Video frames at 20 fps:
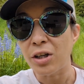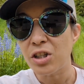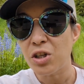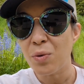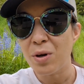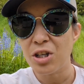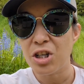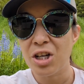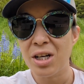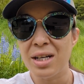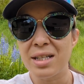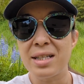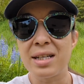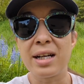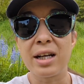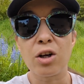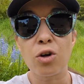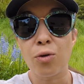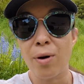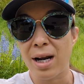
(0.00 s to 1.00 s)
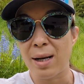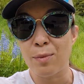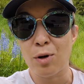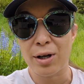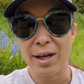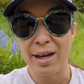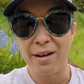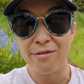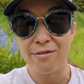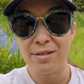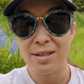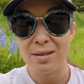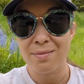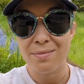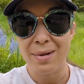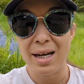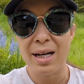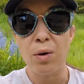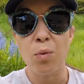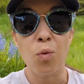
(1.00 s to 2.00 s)
intuition is an incredible gift,
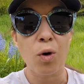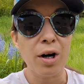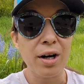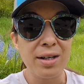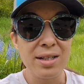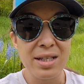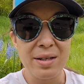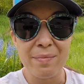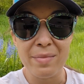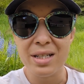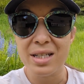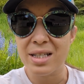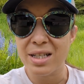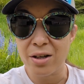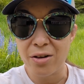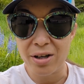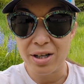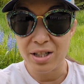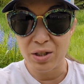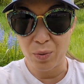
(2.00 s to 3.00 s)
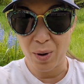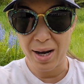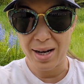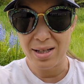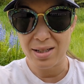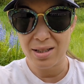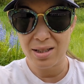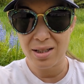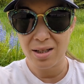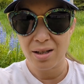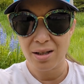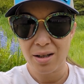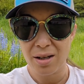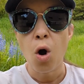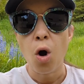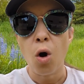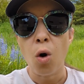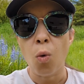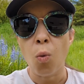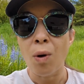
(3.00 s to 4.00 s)
and it works in mysterious ways.
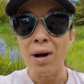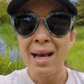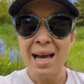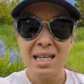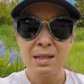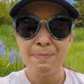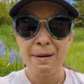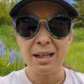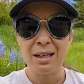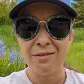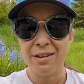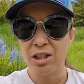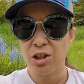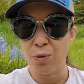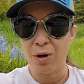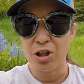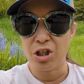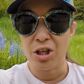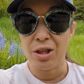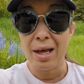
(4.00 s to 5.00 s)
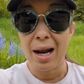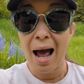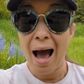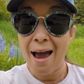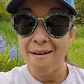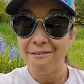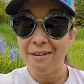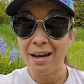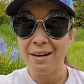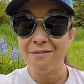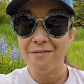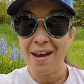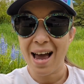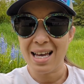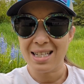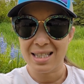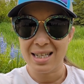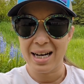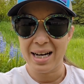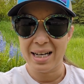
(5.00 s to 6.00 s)
One aspect of intuition that I find
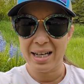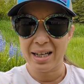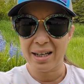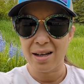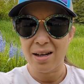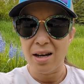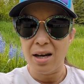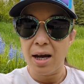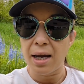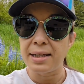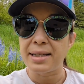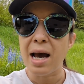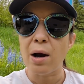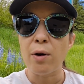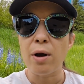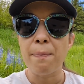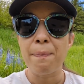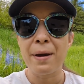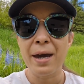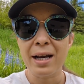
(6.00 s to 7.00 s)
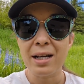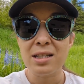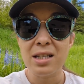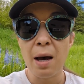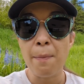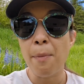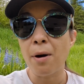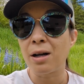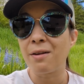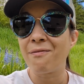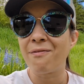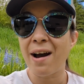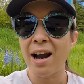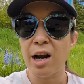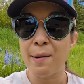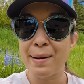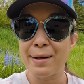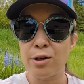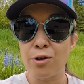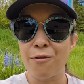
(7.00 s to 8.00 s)
fascinating is how it picks up on
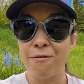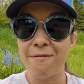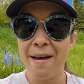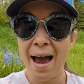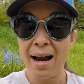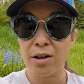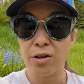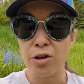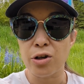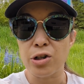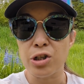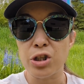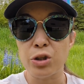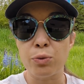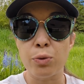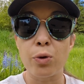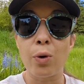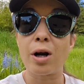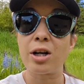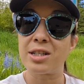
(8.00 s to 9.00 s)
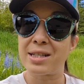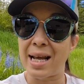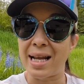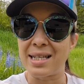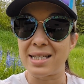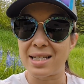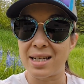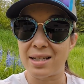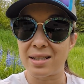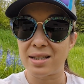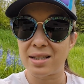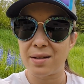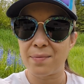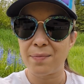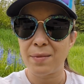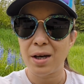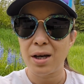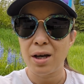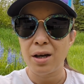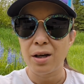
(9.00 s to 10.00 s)
environmental factors through our senses.
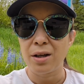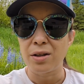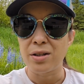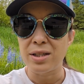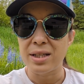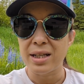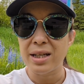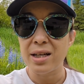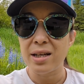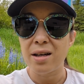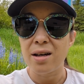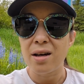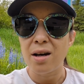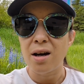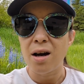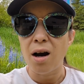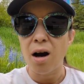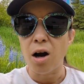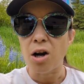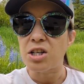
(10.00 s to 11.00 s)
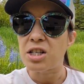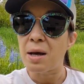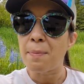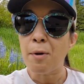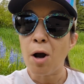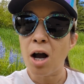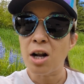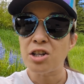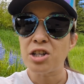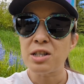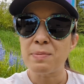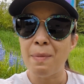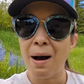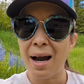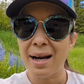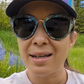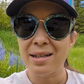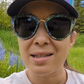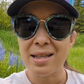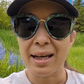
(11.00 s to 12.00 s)
You see, our subconscious
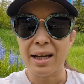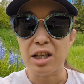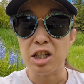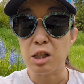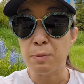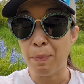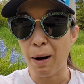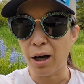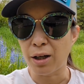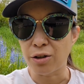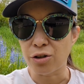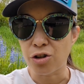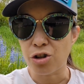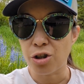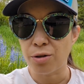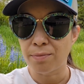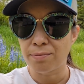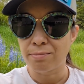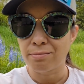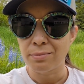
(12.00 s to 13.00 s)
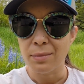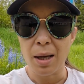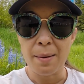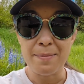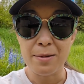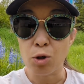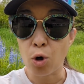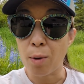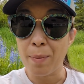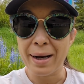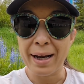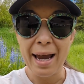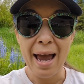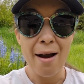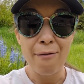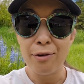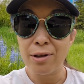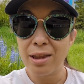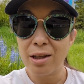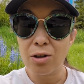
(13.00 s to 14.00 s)
mind is like a sponge, absorbing
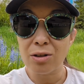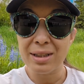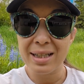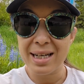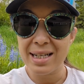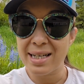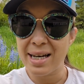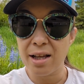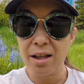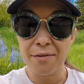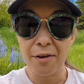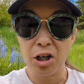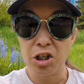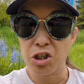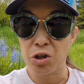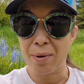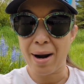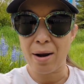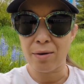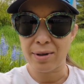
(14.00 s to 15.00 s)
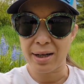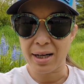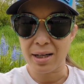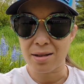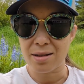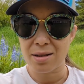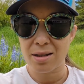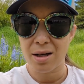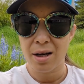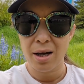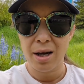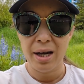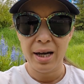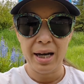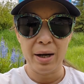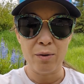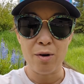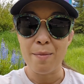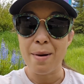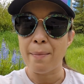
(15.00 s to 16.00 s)
every little detail of our surroundings.
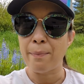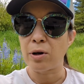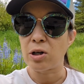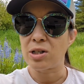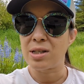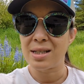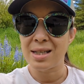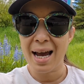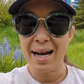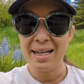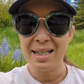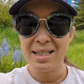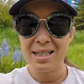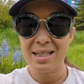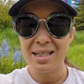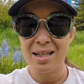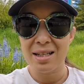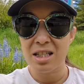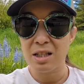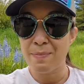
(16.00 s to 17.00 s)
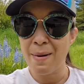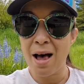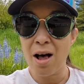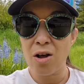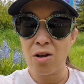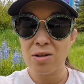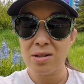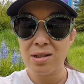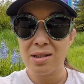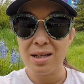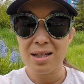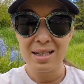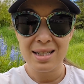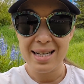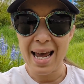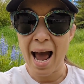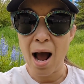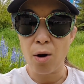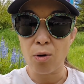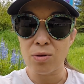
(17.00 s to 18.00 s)
It remembers sights, smells,
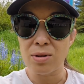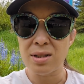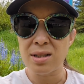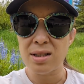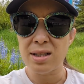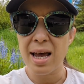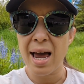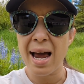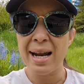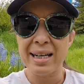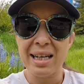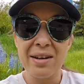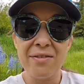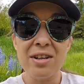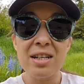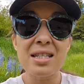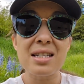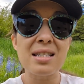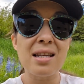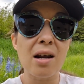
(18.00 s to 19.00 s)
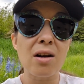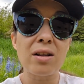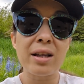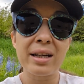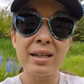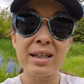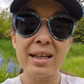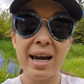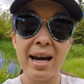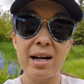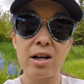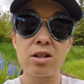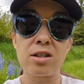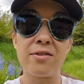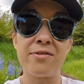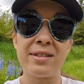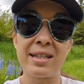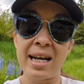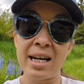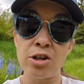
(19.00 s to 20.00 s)
sounds, and even subtle indicators
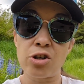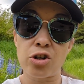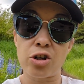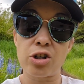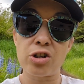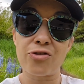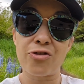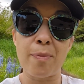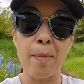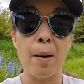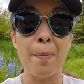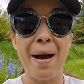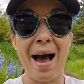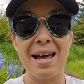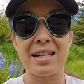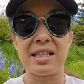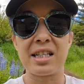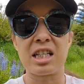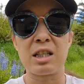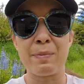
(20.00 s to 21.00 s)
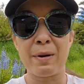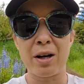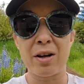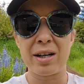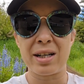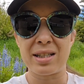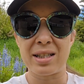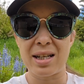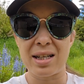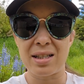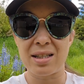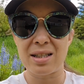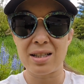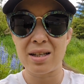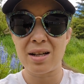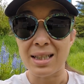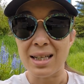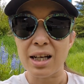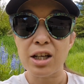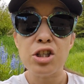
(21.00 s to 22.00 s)
of dangers from our past experiences.
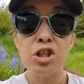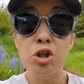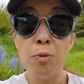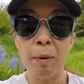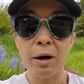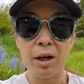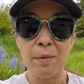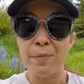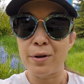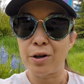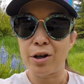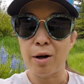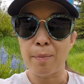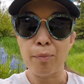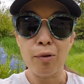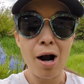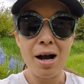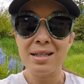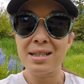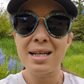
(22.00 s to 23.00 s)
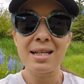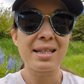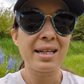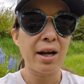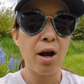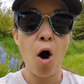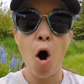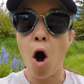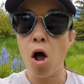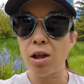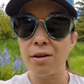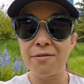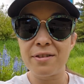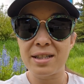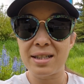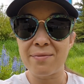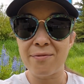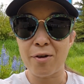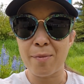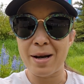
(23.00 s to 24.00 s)
It's like a supercomputer processing all of
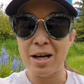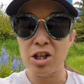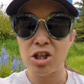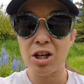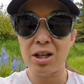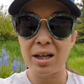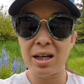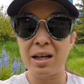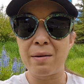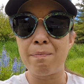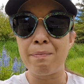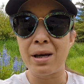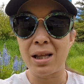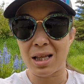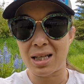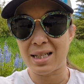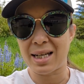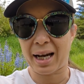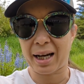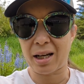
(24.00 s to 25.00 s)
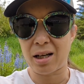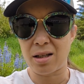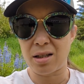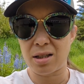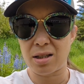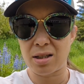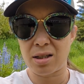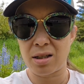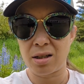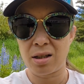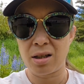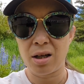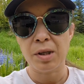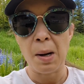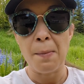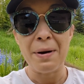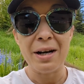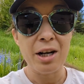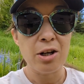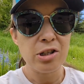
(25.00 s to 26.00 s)
this information in milliseconds.
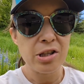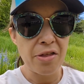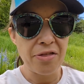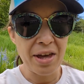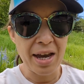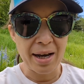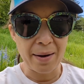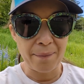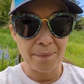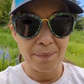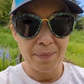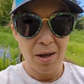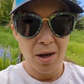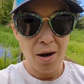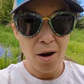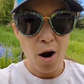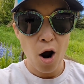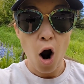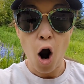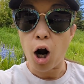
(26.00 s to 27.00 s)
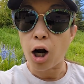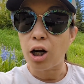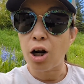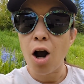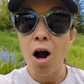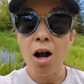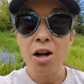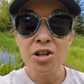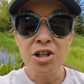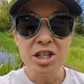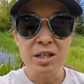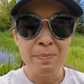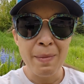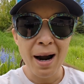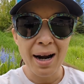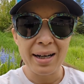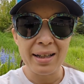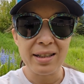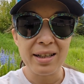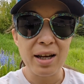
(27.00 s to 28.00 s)
But here's the thing. Our conscious
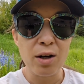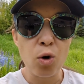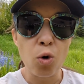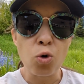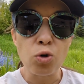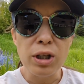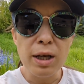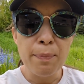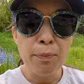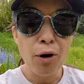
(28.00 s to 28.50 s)
mind can only